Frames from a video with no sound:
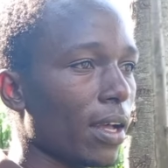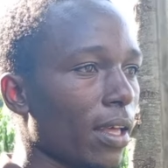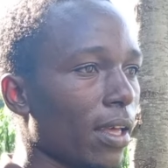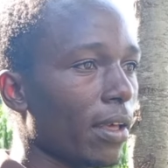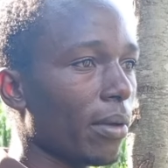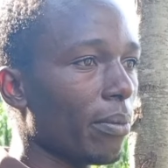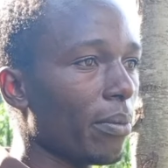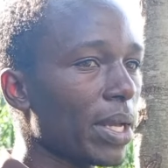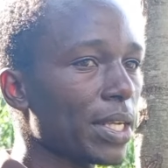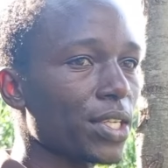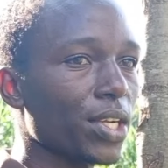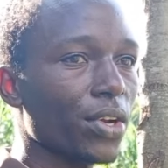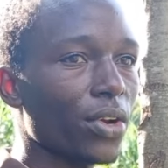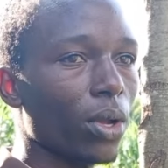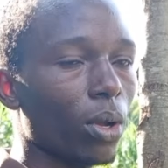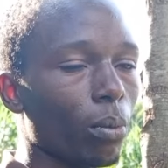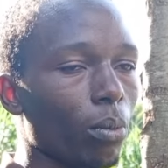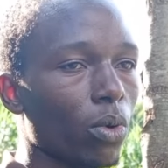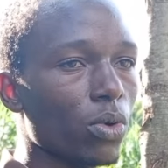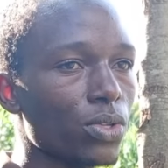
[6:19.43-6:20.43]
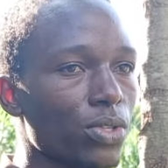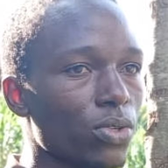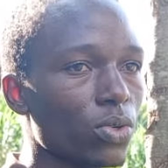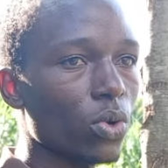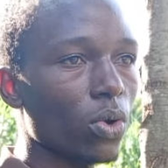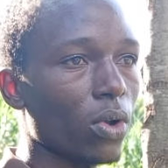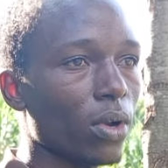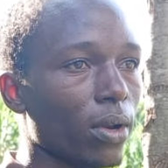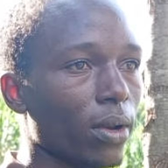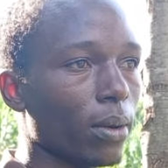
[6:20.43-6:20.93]
uh, measuring
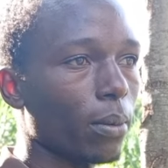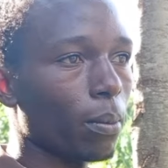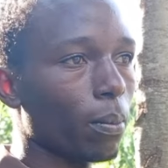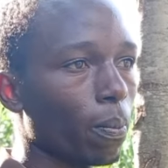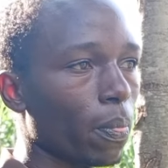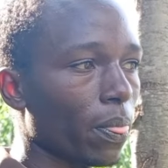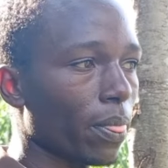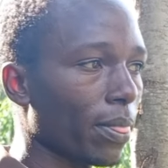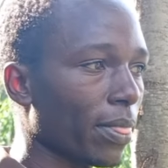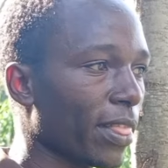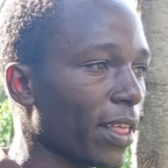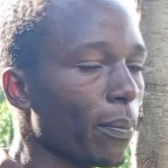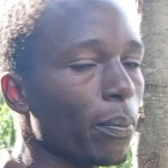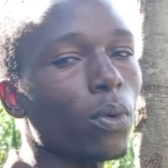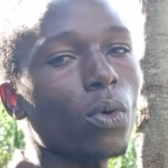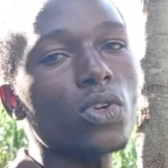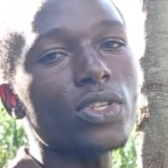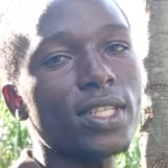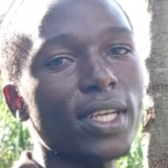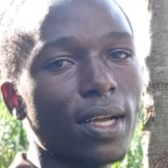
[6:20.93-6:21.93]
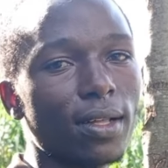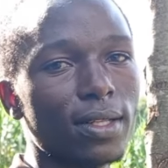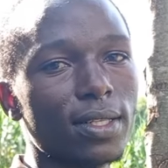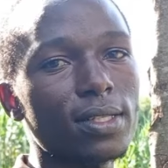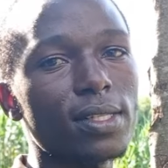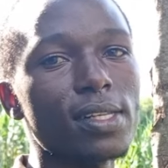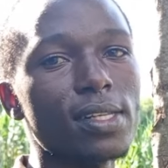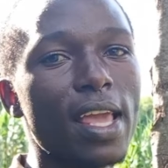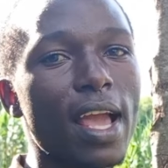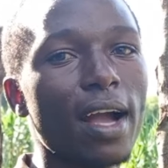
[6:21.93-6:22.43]
mostly on the
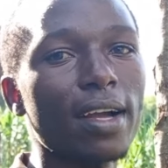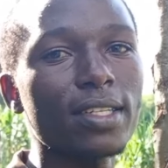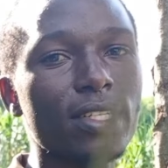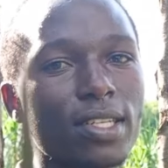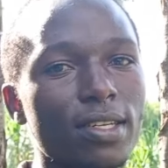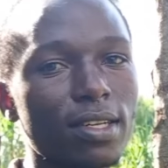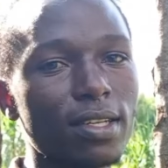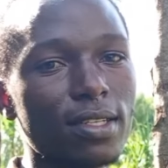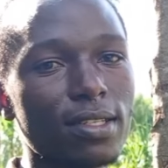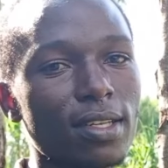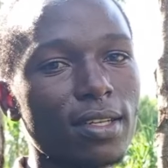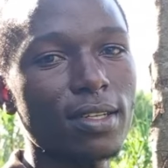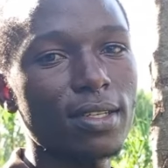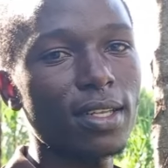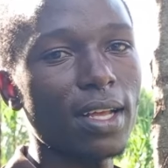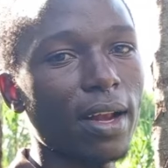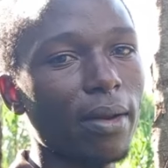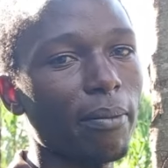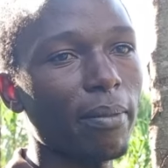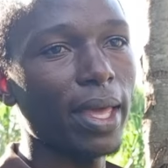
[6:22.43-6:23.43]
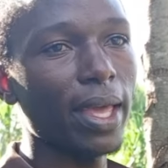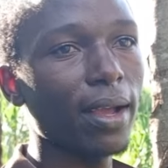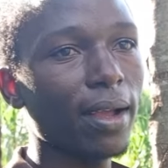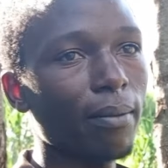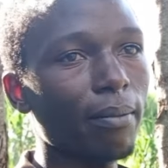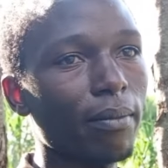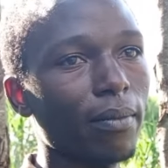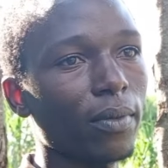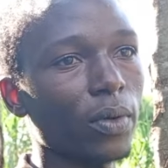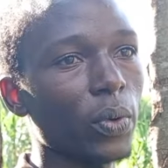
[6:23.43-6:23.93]
projects young generations are
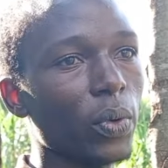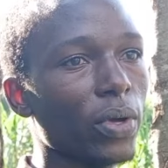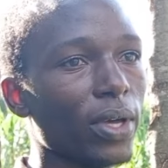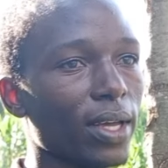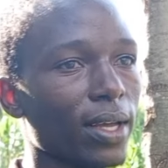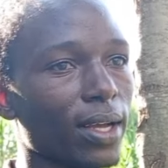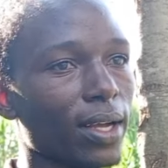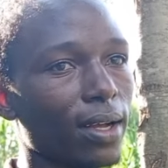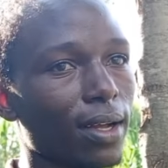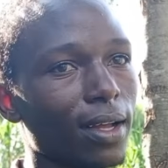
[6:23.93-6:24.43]
making, doing